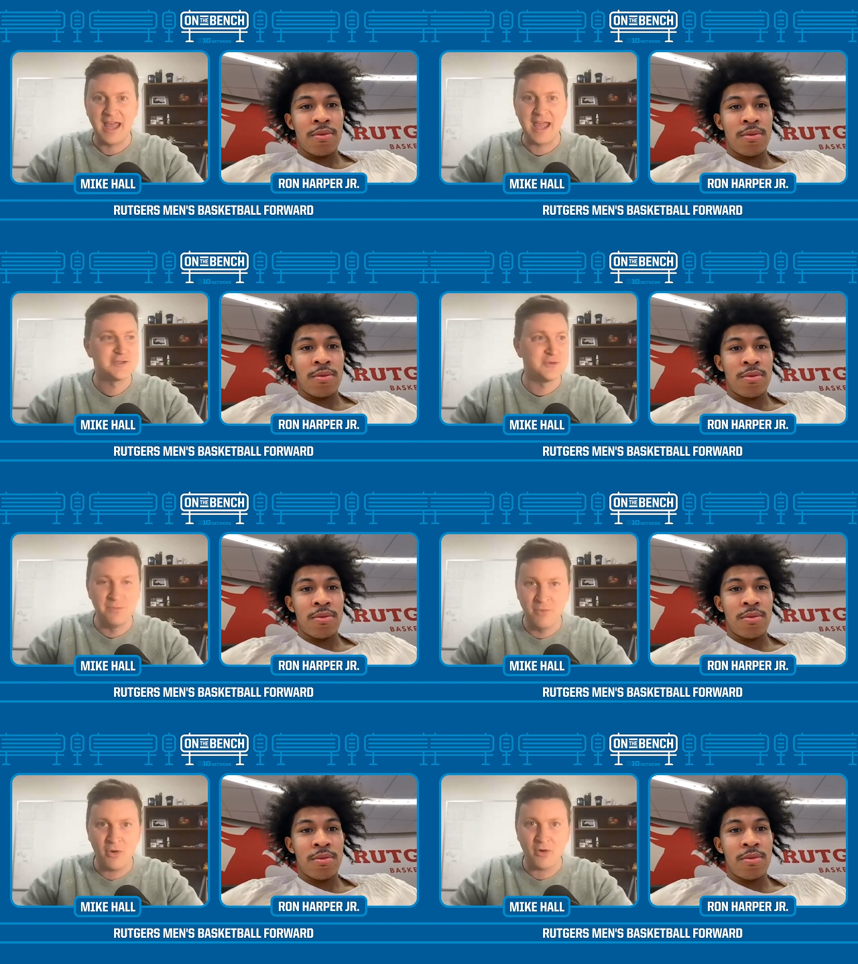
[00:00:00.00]
Speaker 1: It's a
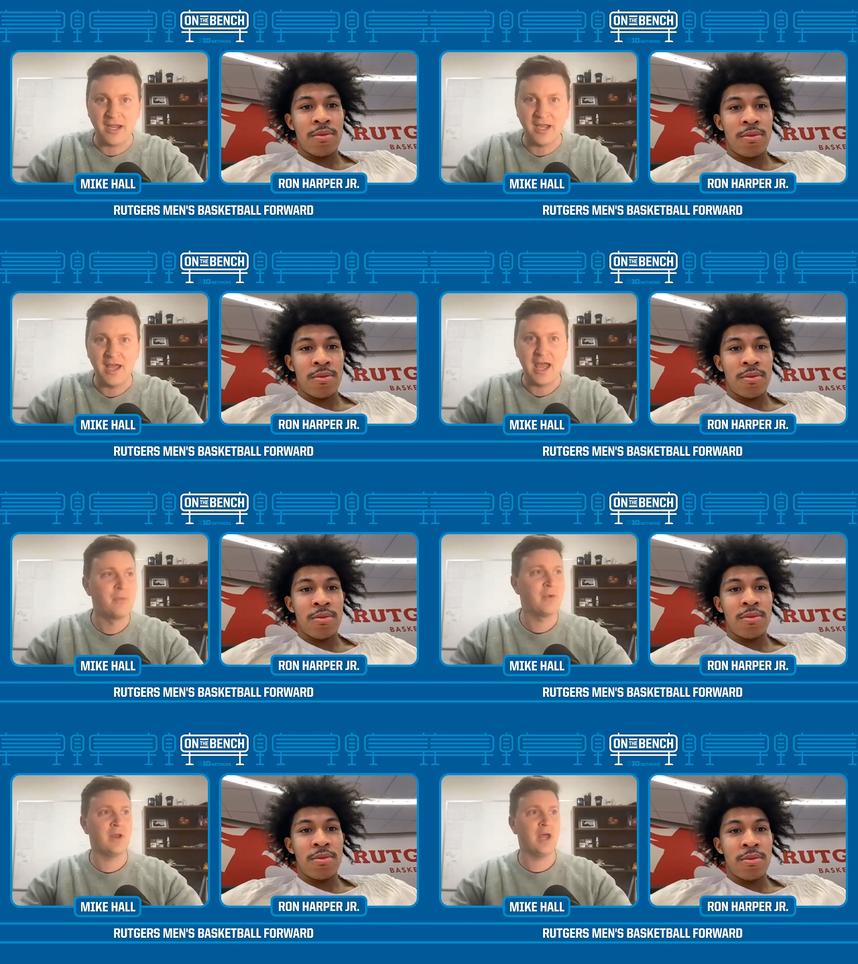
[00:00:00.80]
Mori."
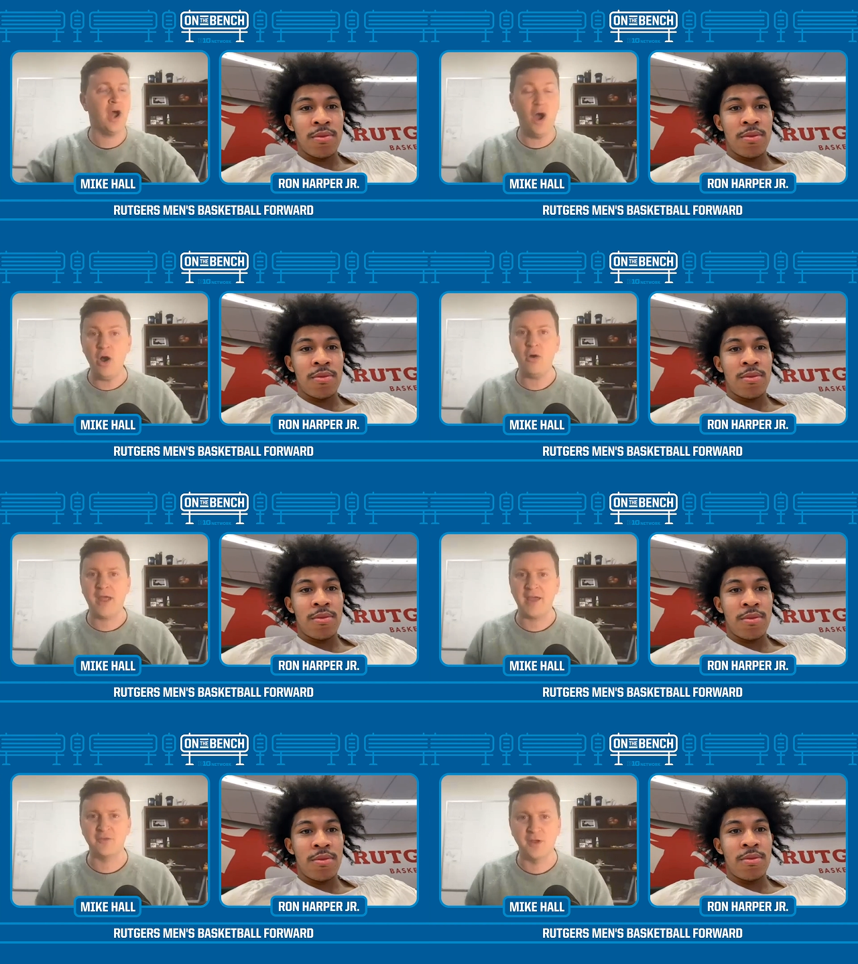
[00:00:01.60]
And we were like, "Oh,
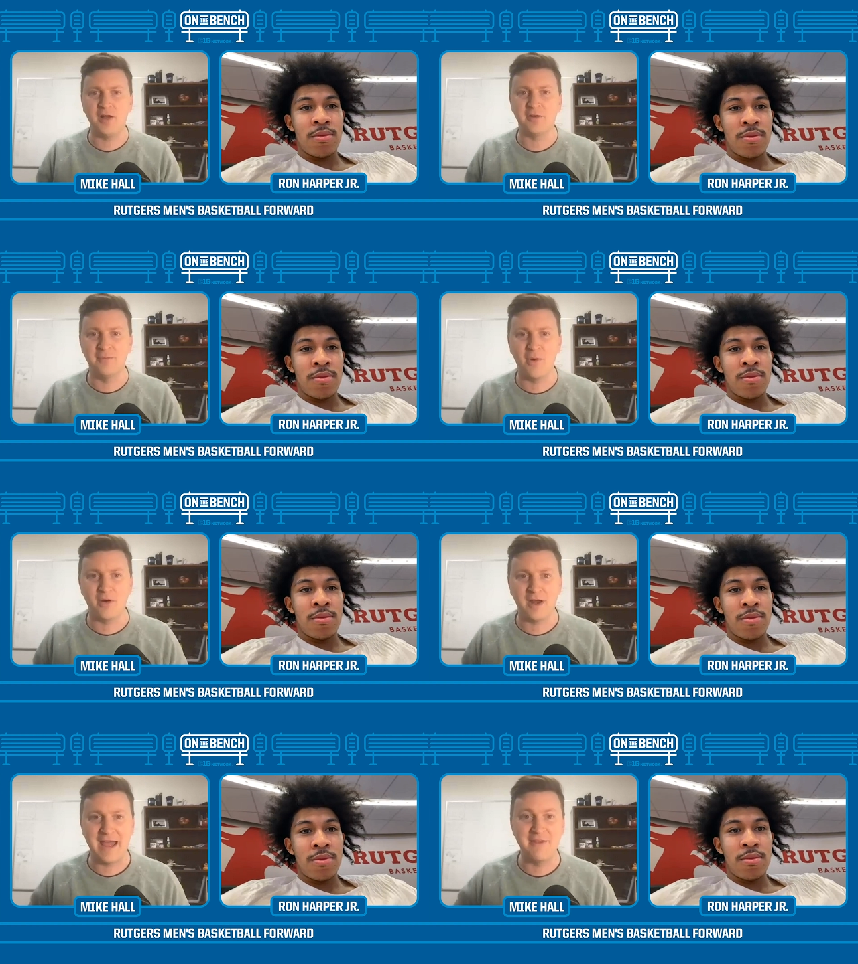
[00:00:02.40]
okay." So we called it a
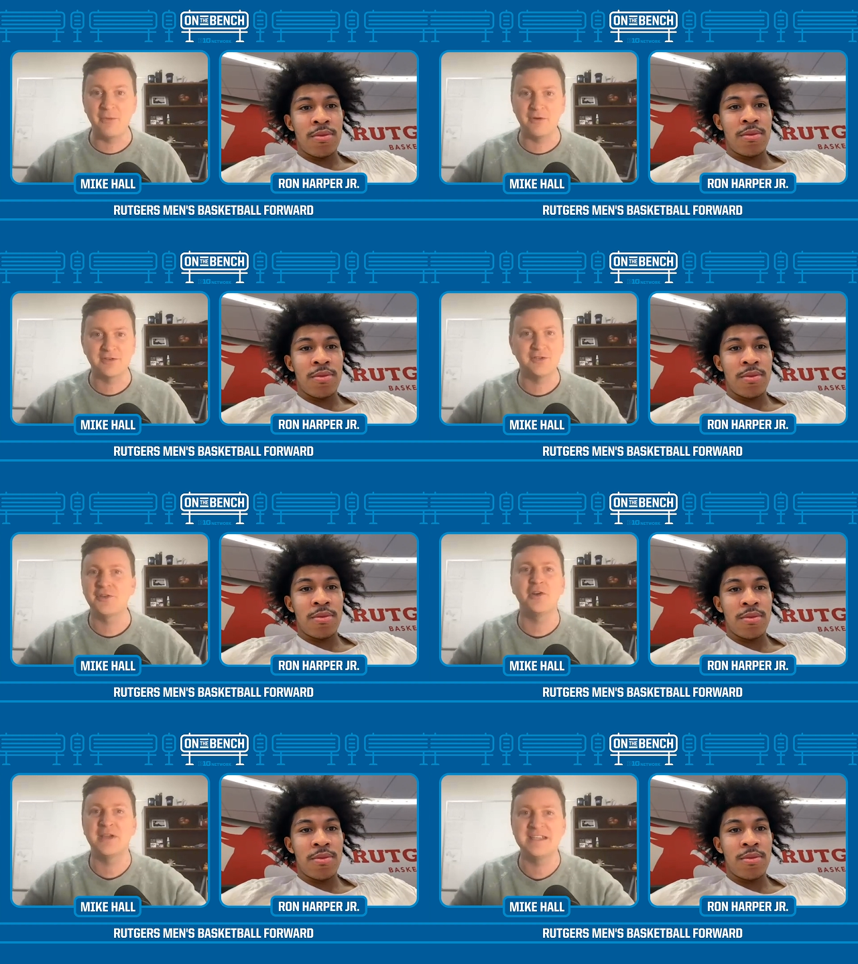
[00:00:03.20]
Mori, and then we were told,
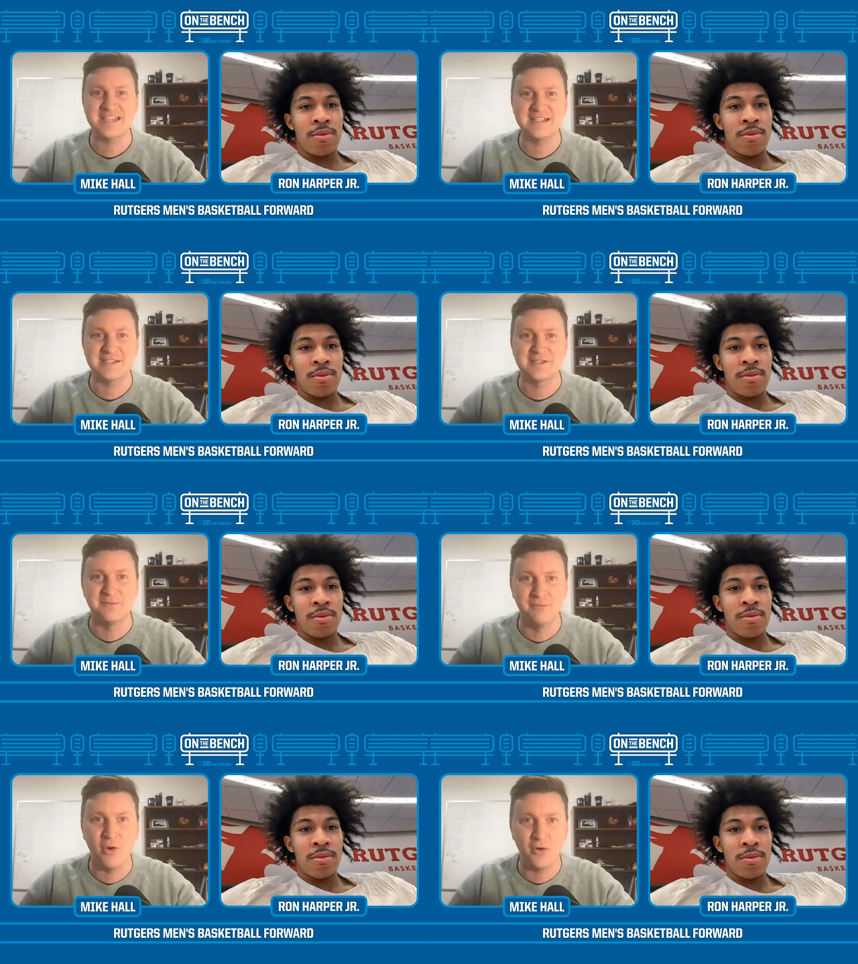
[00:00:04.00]
"No, no, he says it's a
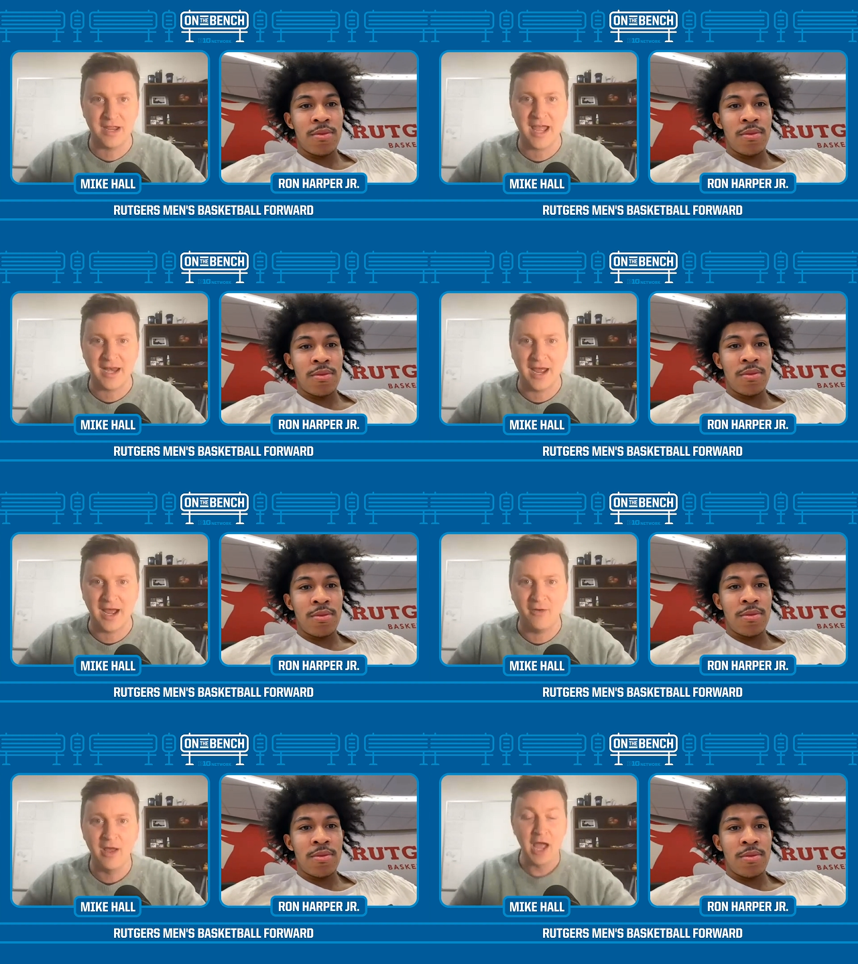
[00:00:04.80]
Amorie
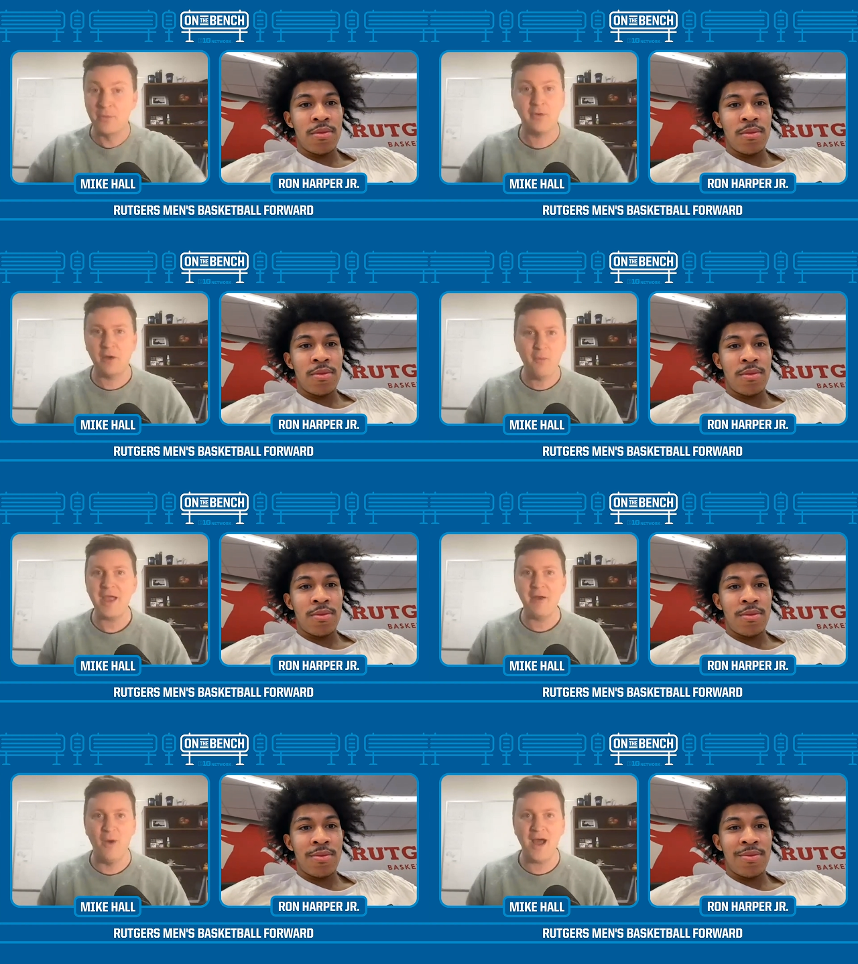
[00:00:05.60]
now." And we are like,
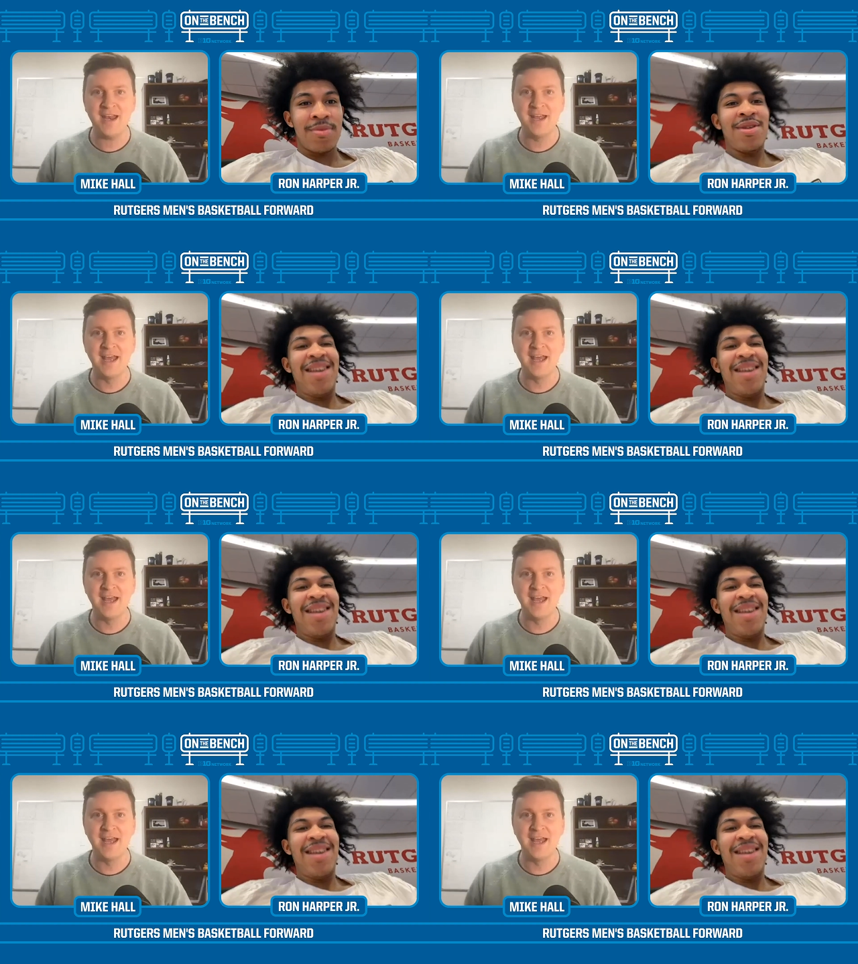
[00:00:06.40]
"Wait, what?"